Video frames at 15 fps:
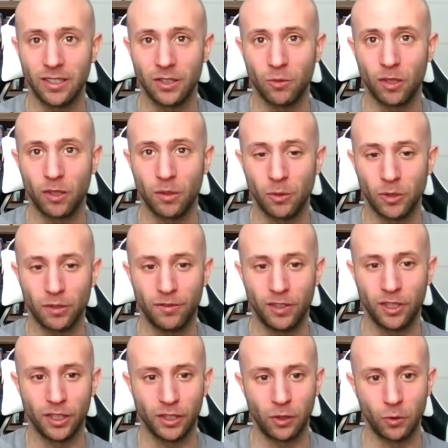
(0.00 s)
he's one of the most
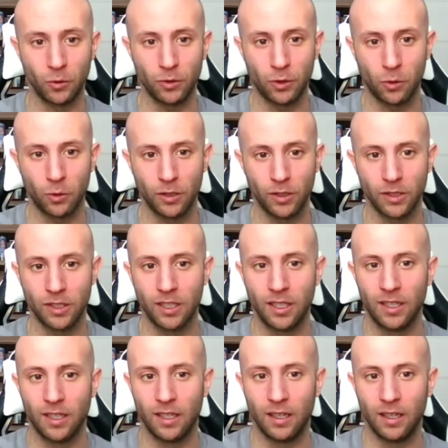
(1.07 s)
efficient goal scorers